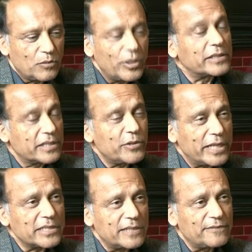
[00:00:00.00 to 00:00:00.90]
wealth
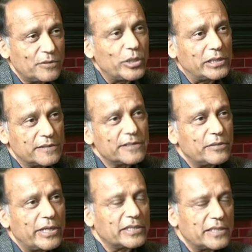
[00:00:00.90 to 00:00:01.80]

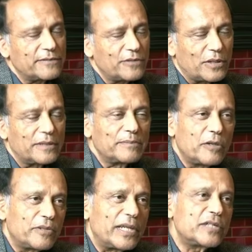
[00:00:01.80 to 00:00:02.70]
corrected for
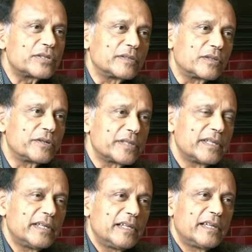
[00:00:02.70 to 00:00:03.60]
population growth
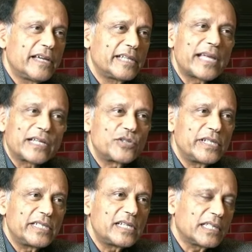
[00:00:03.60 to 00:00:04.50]
has
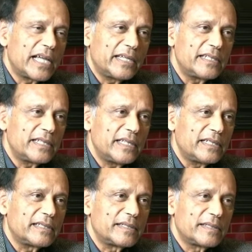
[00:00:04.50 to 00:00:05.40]
actually declined
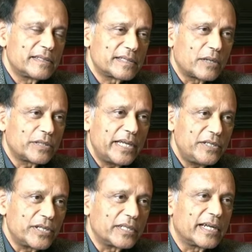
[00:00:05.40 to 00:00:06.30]
in South
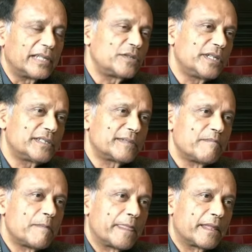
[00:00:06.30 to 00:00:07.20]
Asian countries
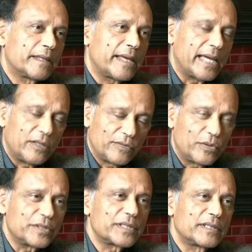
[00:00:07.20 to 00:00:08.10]
and, of
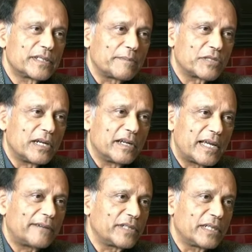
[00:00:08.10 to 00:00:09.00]
course,
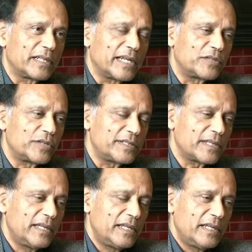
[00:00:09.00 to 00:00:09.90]
sub-Saharan African
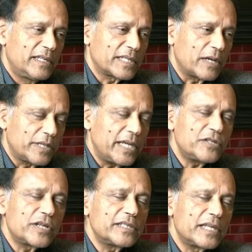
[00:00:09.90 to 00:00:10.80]
countries. South
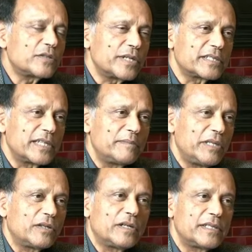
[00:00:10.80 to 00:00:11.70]
Asia is interesting
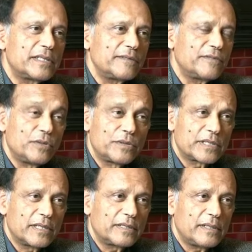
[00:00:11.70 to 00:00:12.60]
because if you
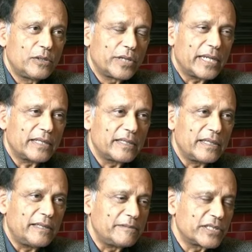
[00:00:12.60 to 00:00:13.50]
look at
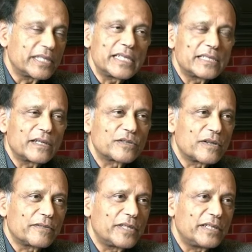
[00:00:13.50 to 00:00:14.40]
the
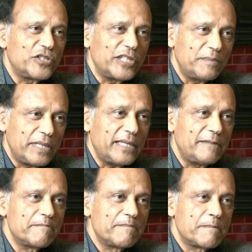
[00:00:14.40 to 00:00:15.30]
statistics of their GDP,